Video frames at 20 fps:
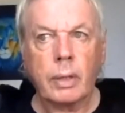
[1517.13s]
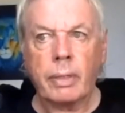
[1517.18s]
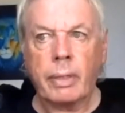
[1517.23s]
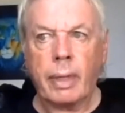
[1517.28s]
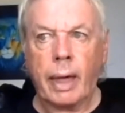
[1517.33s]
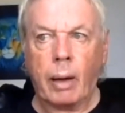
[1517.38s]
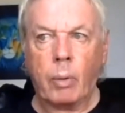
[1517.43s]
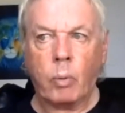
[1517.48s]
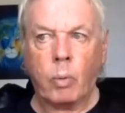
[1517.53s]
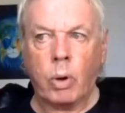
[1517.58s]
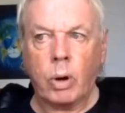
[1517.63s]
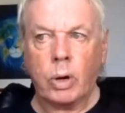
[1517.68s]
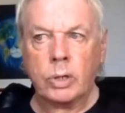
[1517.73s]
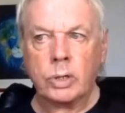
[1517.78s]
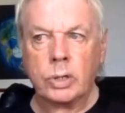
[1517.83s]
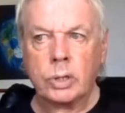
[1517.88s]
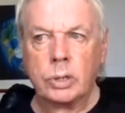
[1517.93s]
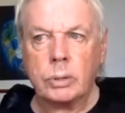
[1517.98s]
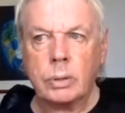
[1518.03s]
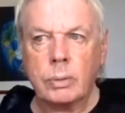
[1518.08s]
that
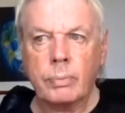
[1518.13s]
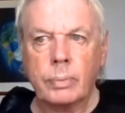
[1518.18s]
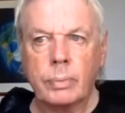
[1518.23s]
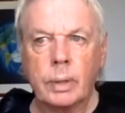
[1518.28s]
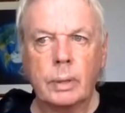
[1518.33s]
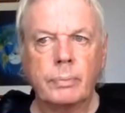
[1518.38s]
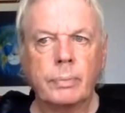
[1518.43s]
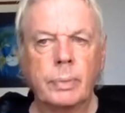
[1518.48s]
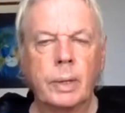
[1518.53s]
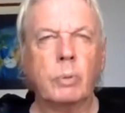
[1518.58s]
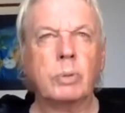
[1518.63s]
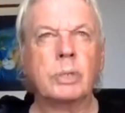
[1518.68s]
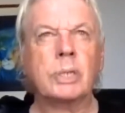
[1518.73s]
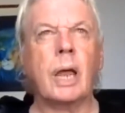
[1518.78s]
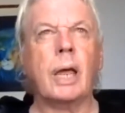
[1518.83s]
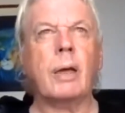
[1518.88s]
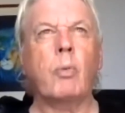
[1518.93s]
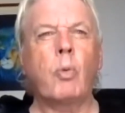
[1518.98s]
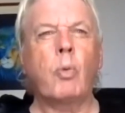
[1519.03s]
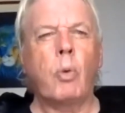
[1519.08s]
was it was
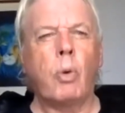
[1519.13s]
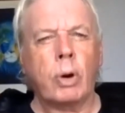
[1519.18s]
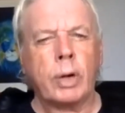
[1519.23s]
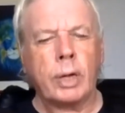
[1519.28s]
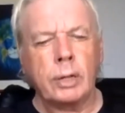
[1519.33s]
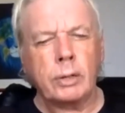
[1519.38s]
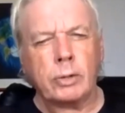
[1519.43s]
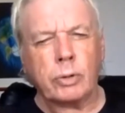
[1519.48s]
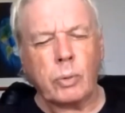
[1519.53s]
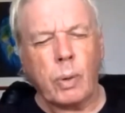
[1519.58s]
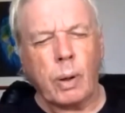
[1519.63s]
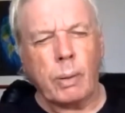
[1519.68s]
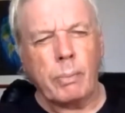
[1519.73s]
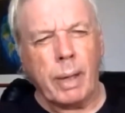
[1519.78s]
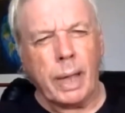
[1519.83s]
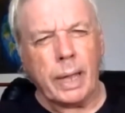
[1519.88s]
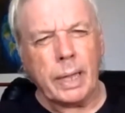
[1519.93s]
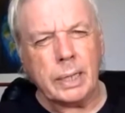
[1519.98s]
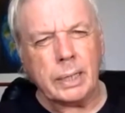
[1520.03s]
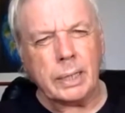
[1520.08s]
like walking through a
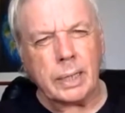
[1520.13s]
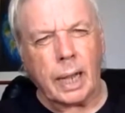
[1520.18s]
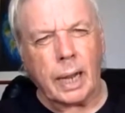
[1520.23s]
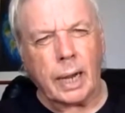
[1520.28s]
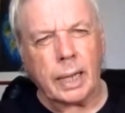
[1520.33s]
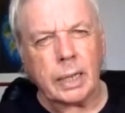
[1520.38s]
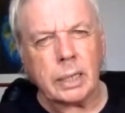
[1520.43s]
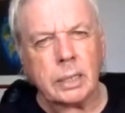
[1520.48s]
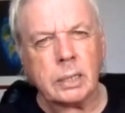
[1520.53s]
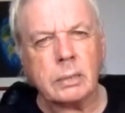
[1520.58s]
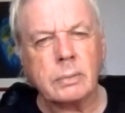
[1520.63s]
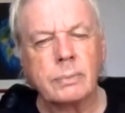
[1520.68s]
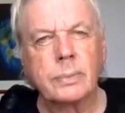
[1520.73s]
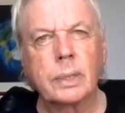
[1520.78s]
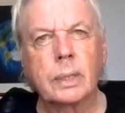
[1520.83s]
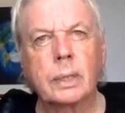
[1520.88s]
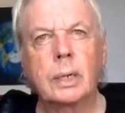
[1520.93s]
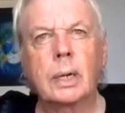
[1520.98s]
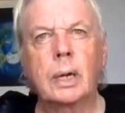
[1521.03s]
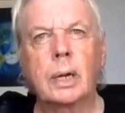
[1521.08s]
maze, Alex,
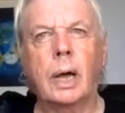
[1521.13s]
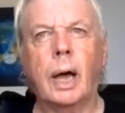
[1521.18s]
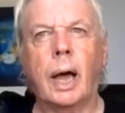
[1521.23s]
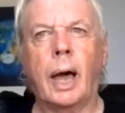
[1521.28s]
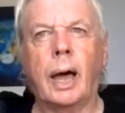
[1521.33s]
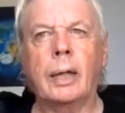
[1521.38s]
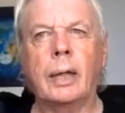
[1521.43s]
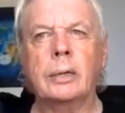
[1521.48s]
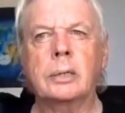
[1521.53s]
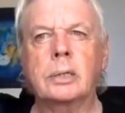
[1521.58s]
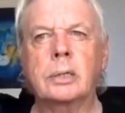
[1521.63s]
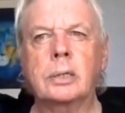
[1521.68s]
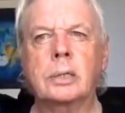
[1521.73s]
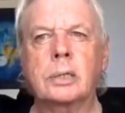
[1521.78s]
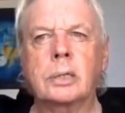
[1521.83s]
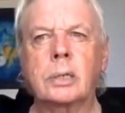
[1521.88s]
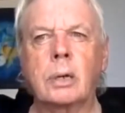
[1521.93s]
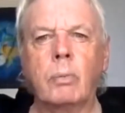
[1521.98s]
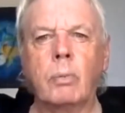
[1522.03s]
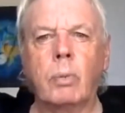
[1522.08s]
and
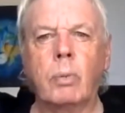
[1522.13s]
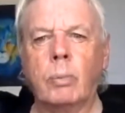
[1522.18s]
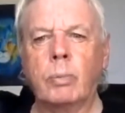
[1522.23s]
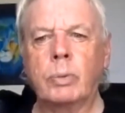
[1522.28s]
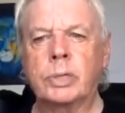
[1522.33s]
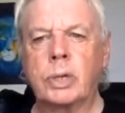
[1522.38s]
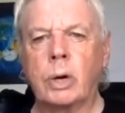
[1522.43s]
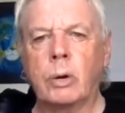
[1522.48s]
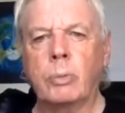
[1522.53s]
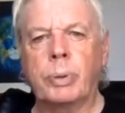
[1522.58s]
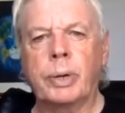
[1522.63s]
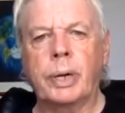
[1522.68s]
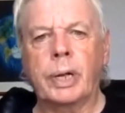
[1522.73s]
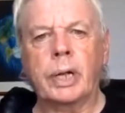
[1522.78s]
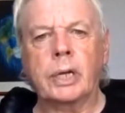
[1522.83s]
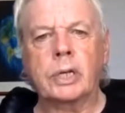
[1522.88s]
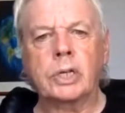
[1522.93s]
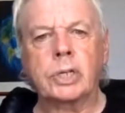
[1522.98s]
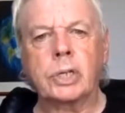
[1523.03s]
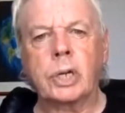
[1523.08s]
someone was
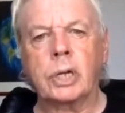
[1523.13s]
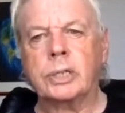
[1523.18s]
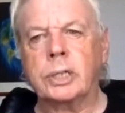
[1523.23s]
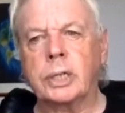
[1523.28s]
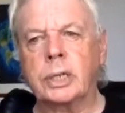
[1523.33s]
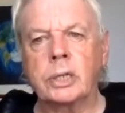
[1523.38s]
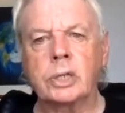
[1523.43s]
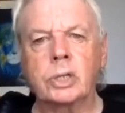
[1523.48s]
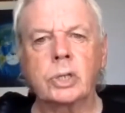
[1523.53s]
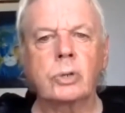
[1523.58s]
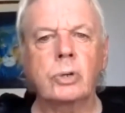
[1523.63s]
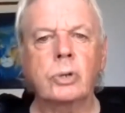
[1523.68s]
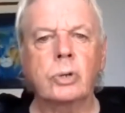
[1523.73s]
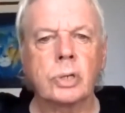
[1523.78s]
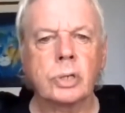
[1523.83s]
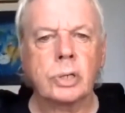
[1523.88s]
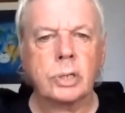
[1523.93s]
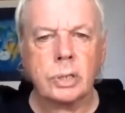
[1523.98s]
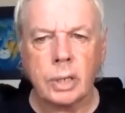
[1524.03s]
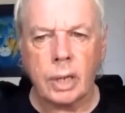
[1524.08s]
opening and shutting the
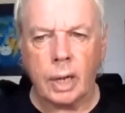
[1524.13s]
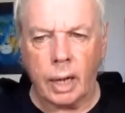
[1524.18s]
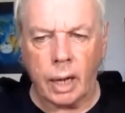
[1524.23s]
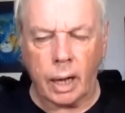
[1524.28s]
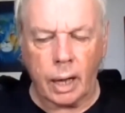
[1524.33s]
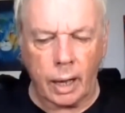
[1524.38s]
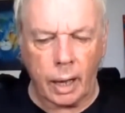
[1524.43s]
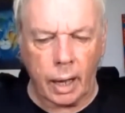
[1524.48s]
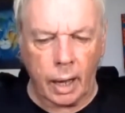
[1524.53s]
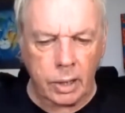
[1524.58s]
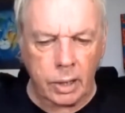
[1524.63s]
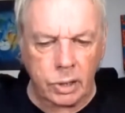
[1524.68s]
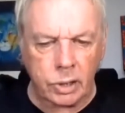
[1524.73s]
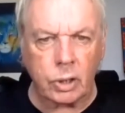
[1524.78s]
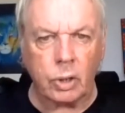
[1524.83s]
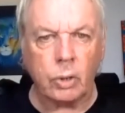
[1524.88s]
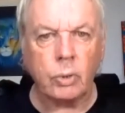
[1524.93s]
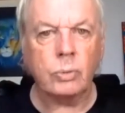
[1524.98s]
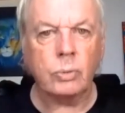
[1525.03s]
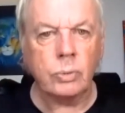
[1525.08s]
doors, uh, uh,
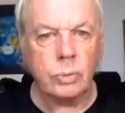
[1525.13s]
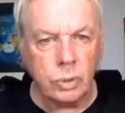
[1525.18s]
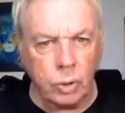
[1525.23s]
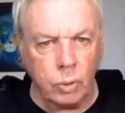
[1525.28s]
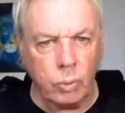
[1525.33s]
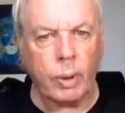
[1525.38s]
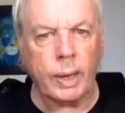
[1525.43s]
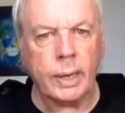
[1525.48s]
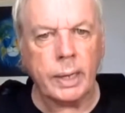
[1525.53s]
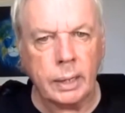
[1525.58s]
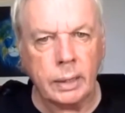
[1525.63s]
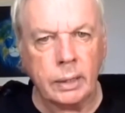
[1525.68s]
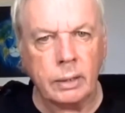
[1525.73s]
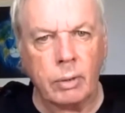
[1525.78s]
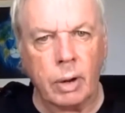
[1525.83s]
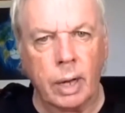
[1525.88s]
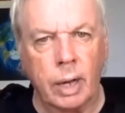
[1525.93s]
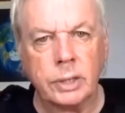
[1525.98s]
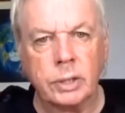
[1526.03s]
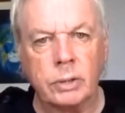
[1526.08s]
so you went in the
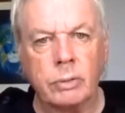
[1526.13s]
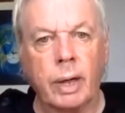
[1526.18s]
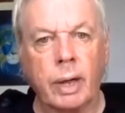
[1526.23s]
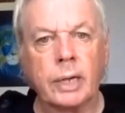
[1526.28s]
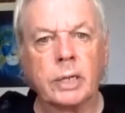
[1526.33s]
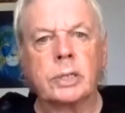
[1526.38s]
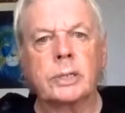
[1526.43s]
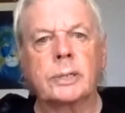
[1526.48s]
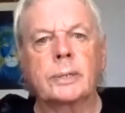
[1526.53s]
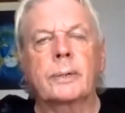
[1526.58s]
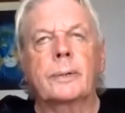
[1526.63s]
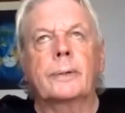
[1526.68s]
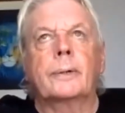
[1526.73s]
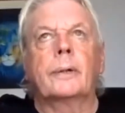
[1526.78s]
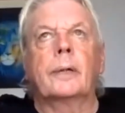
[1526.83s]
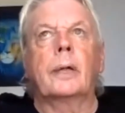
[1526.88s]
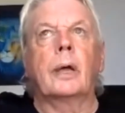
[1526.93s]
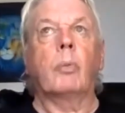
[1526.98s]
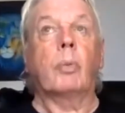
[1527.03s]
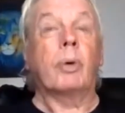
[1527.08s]
right direction.
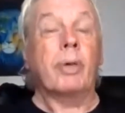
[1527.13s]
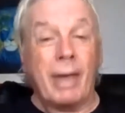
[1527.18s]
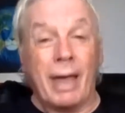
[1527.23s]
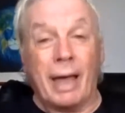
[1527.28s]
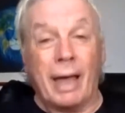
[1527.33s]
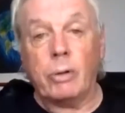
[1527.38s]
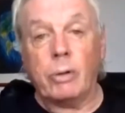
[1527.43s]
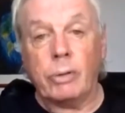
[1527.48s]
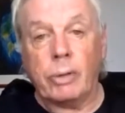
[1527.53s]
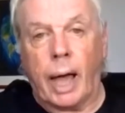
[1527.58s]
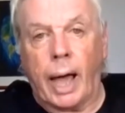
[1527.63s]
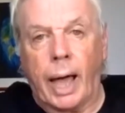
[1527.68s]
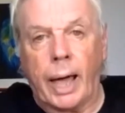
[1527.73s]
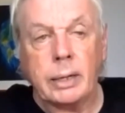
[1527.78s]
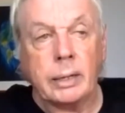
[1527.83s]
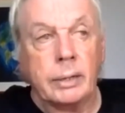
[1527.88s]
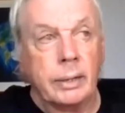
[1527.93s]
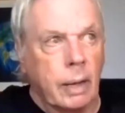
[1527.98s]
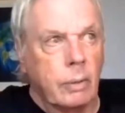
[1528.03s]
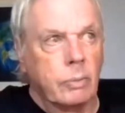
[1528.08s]
Without that,
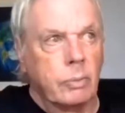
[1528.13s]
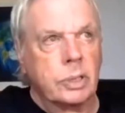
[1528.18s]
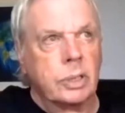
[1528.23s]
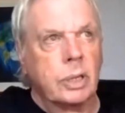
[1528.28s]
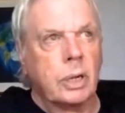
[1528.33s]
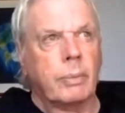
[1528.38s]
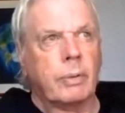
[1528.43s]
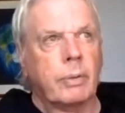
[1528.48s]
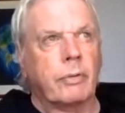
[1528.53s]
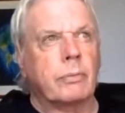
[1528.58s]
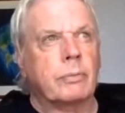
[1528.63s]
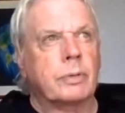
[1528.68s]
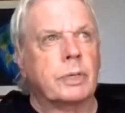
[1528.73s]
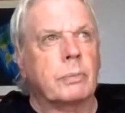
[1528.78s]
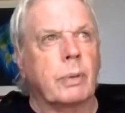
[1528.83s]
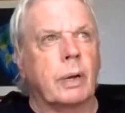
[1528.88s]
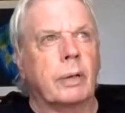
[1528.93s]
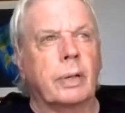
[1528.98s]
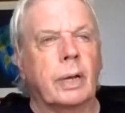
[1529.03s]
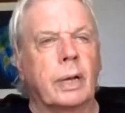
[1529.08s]
and that was coming from
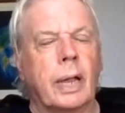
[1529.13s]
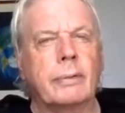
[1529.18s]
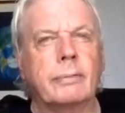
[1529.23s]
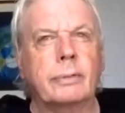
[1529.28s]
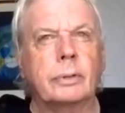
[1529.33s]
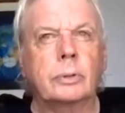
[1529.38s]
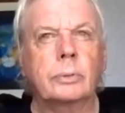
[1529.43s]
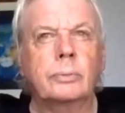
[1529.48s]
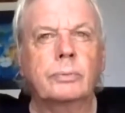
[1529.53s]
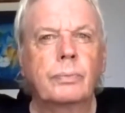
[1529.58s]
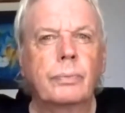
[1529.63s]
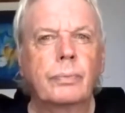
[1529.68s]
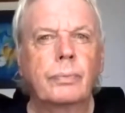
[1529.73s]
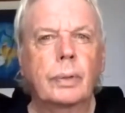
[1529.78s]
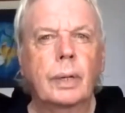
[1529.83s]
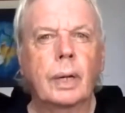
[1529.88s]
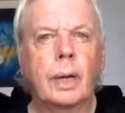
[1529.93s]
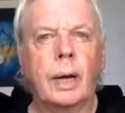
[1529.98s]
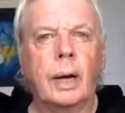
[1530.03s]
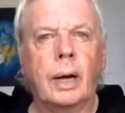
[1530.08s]
some other level,
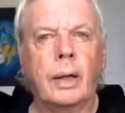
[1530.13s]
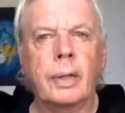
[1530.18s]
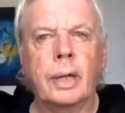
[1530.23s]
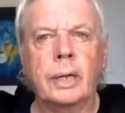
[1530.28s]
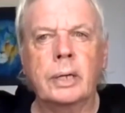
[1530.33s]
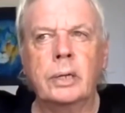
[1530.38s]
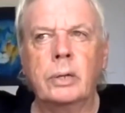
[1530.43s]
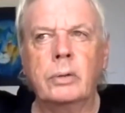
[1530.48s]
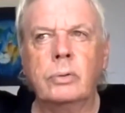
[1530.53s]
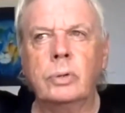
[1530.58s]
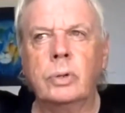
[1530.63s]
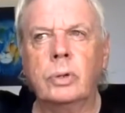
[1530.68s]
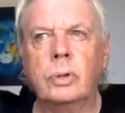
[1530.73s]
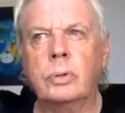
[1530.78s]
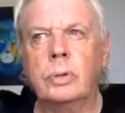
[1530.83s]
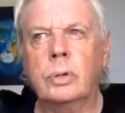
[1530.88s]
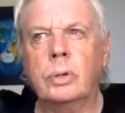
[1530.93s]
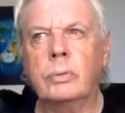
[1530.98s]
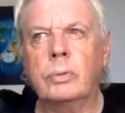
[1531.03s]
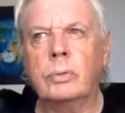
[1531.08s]
uh, then you,
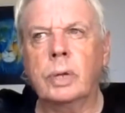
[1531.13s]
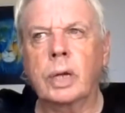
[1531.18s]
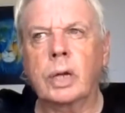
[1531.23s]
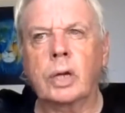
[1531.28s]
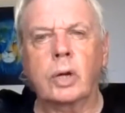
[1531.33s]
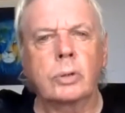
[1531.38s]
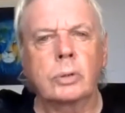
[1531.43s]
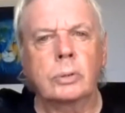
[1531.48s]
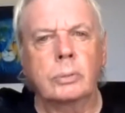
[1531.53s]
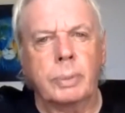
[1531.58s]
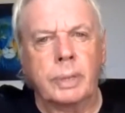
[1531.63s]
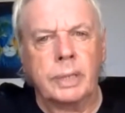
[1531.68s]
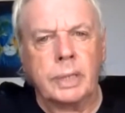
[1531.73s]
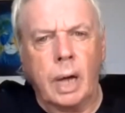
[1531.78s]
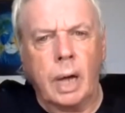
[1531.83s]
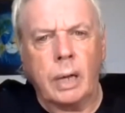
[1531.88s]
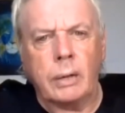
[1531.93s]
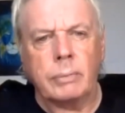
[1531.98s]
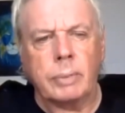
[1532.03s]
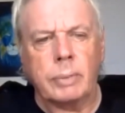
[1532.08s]
you you couldn't be
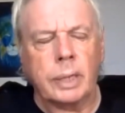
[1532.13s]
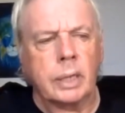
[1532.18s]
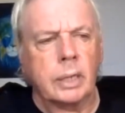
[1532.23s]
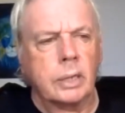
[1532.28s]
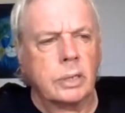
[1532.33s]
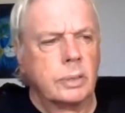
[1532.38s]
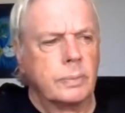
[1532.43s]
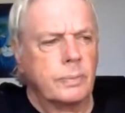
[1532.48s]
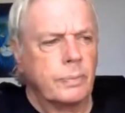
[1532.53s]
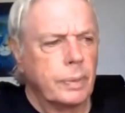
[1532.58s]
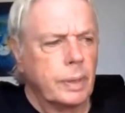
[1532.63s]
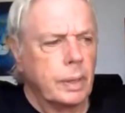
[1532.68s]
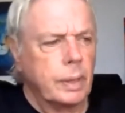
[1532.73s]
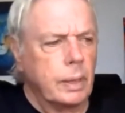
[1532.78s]
done because